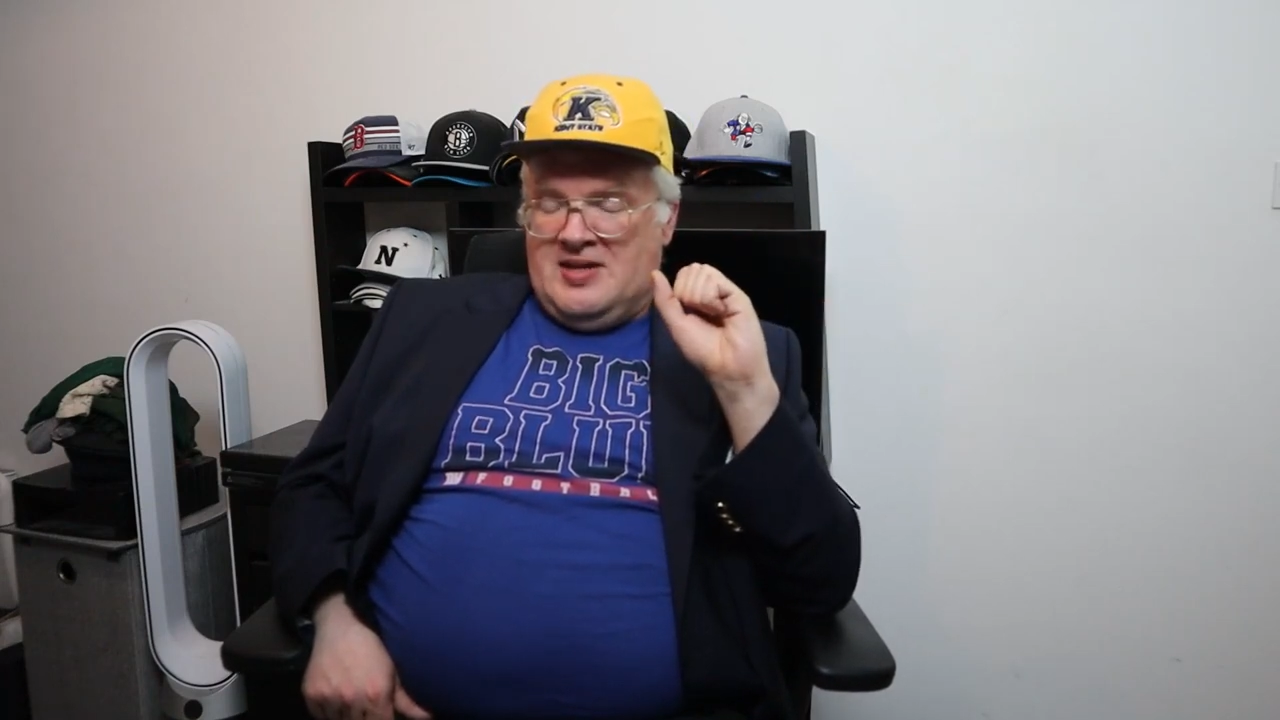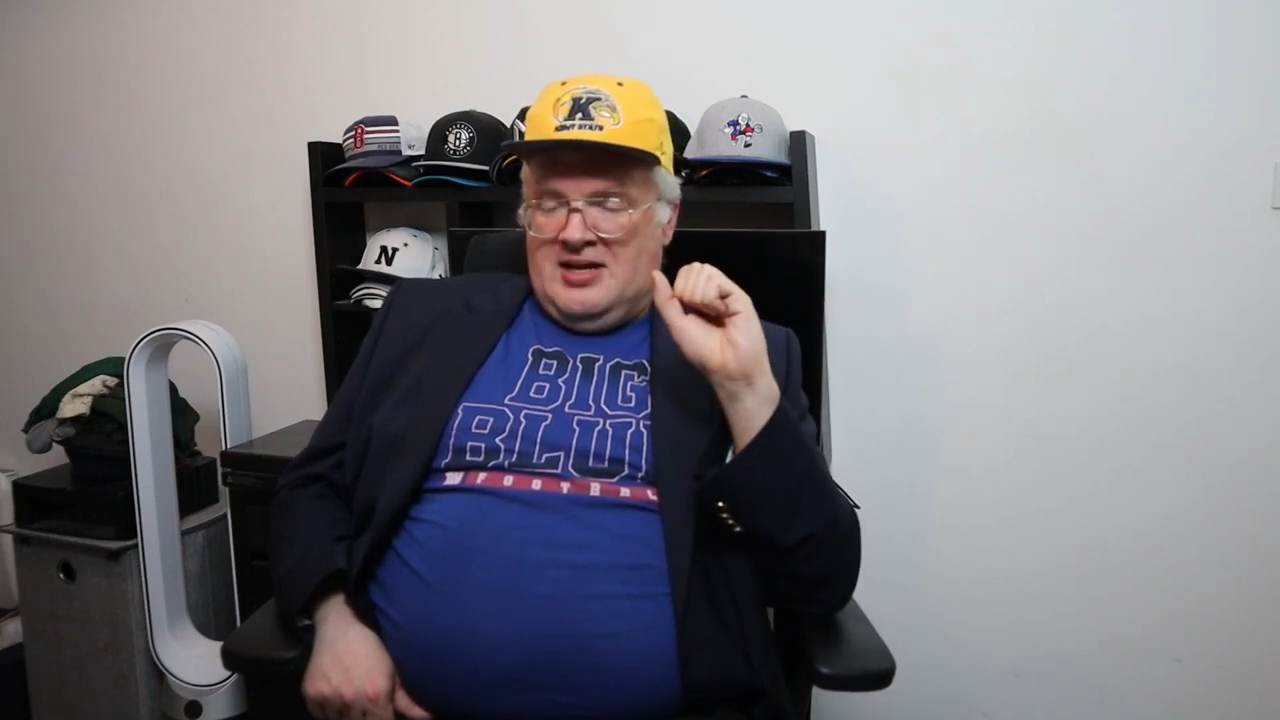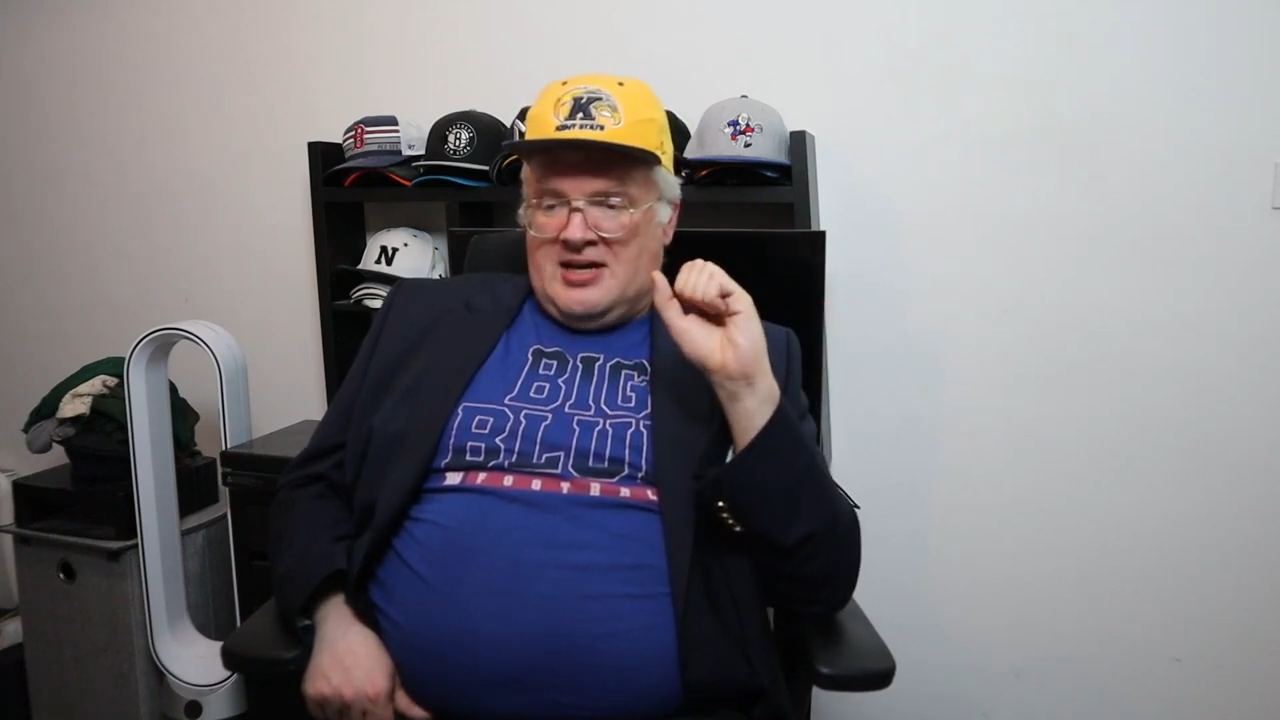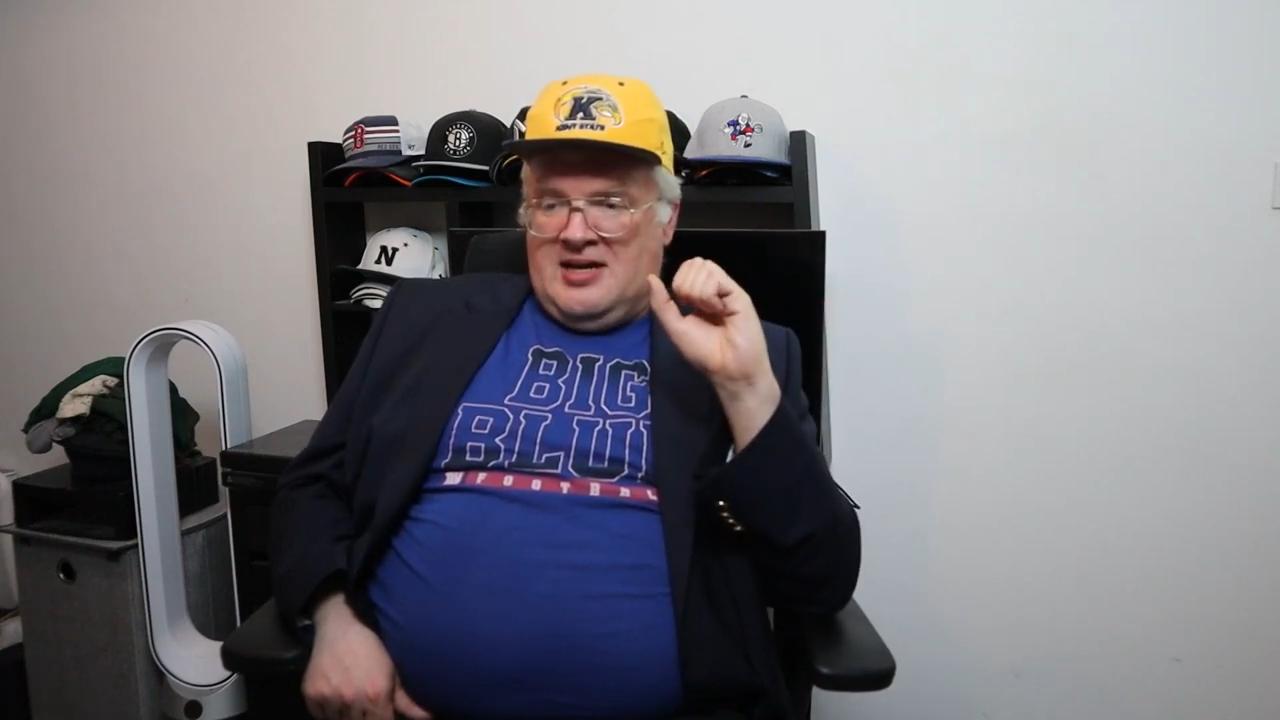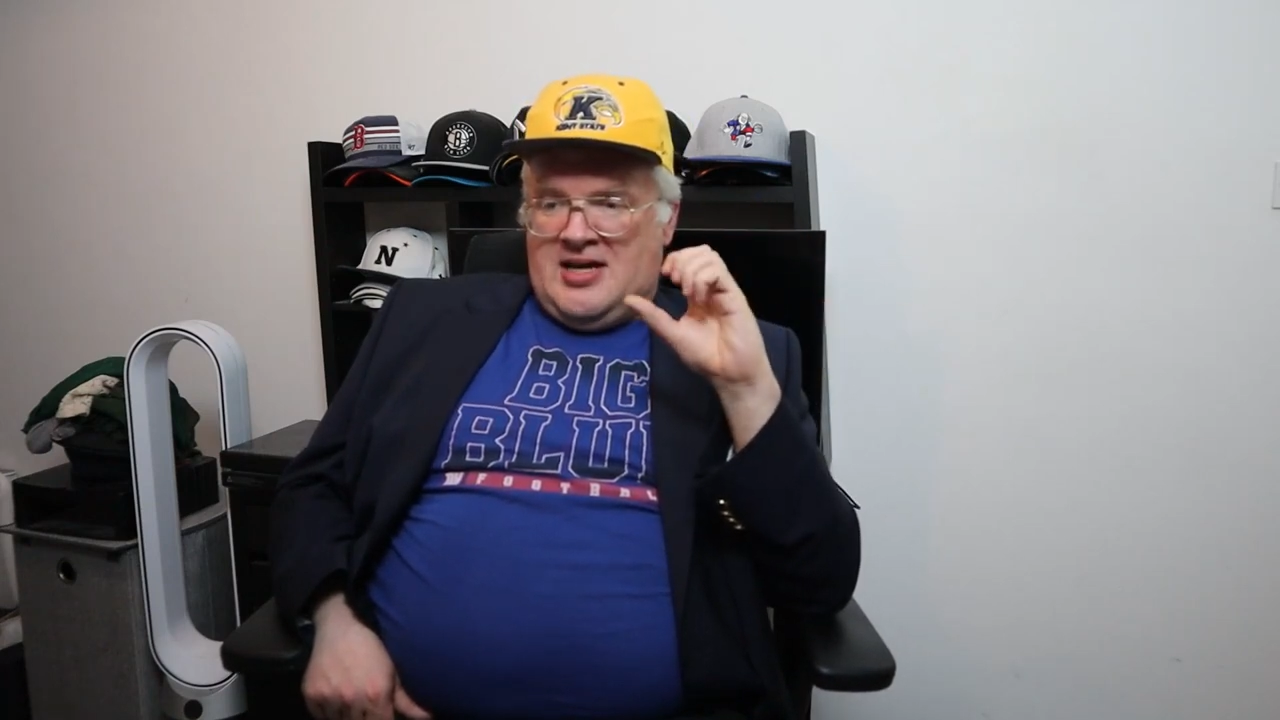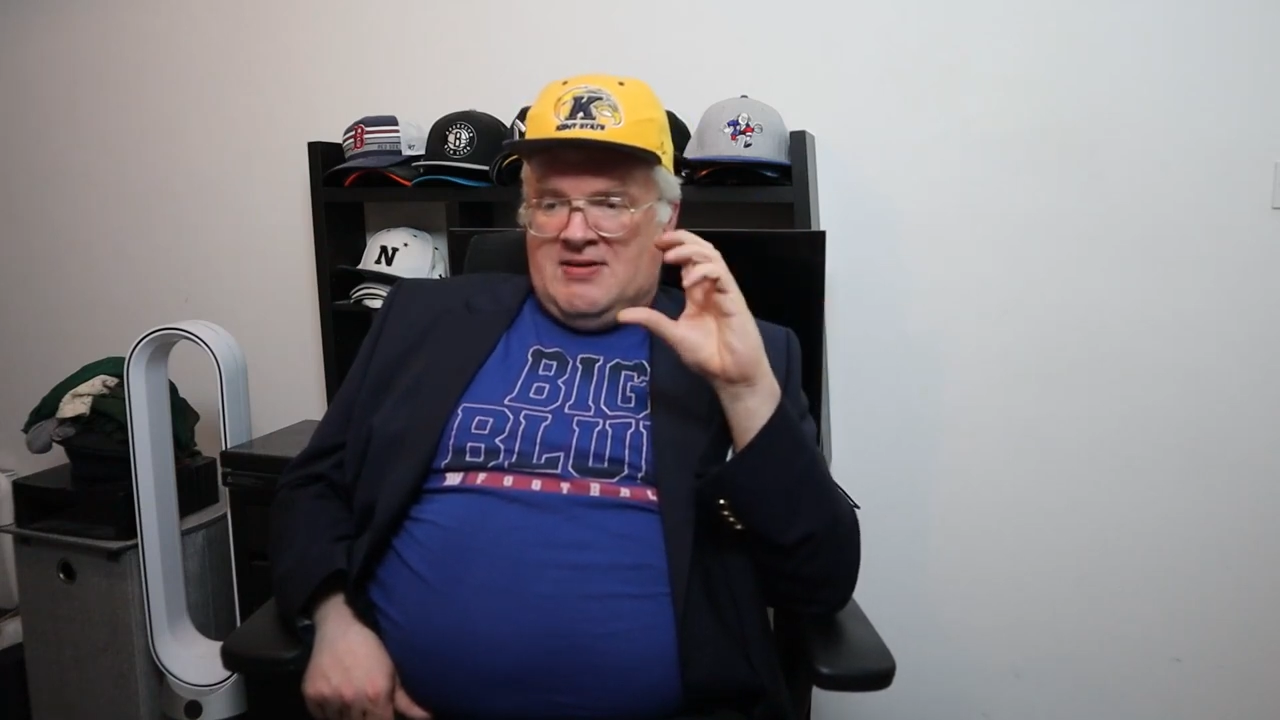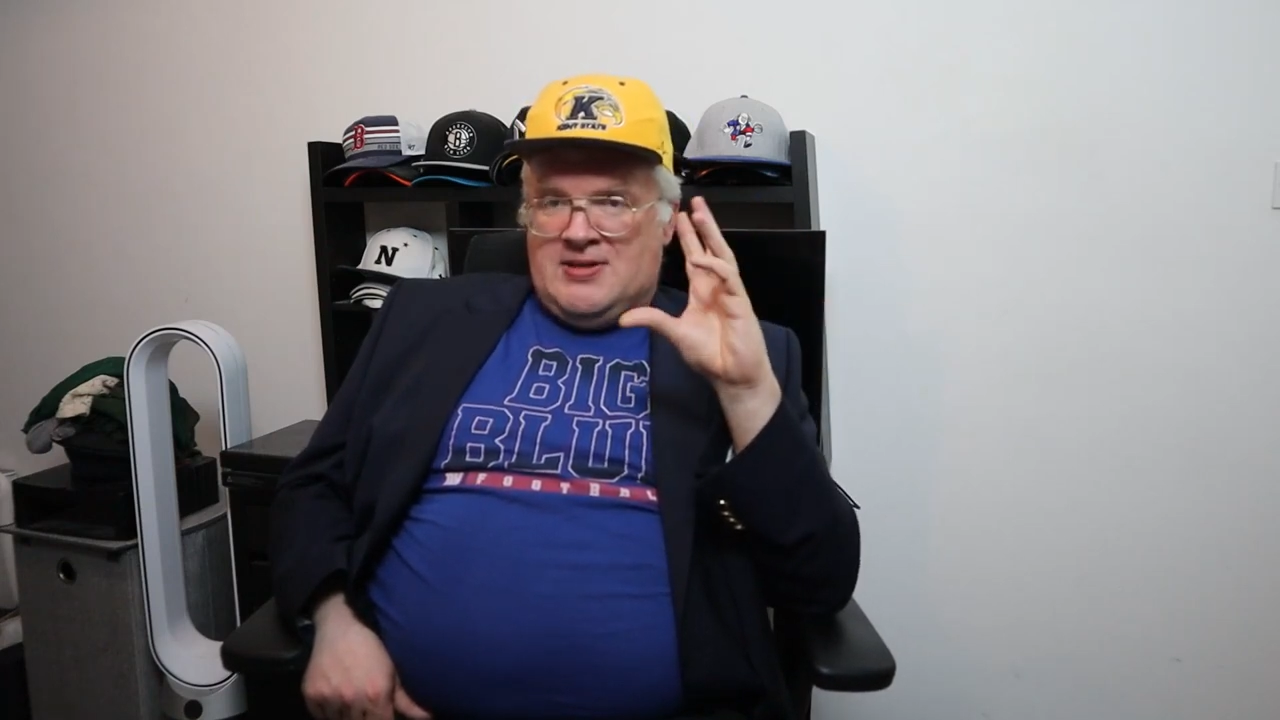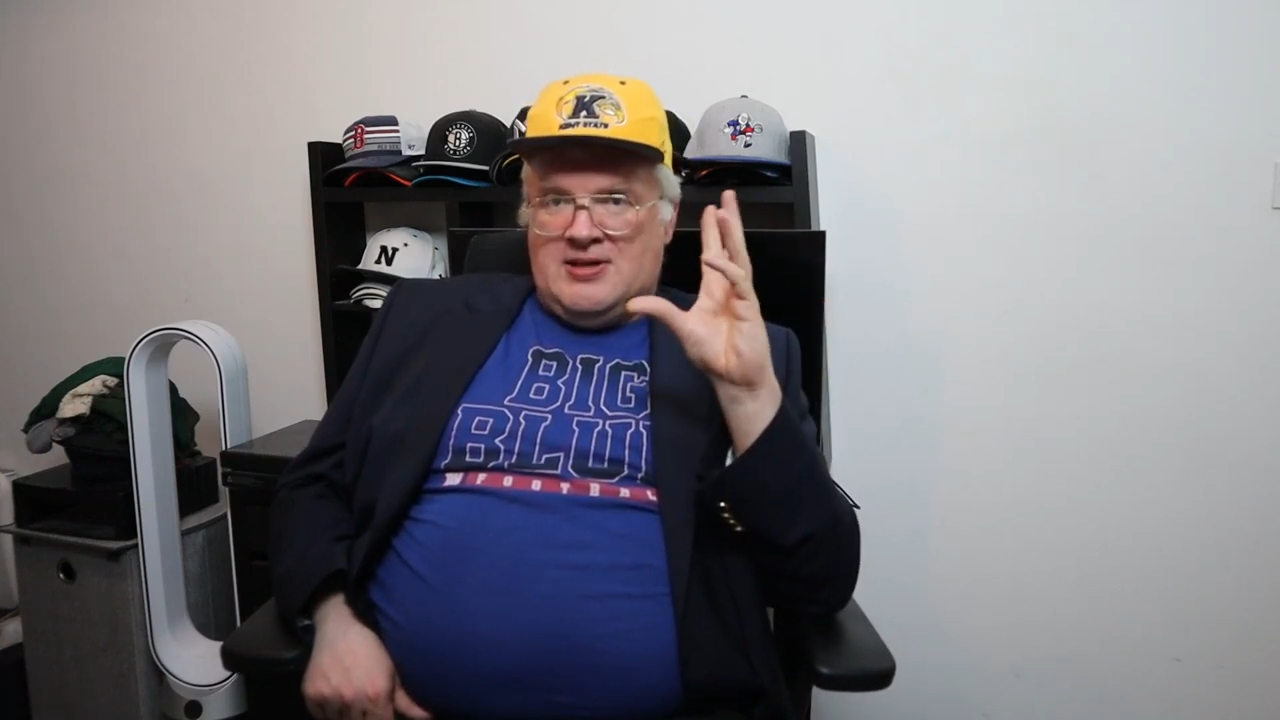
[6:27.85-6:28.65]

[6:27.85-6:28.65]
like I think I was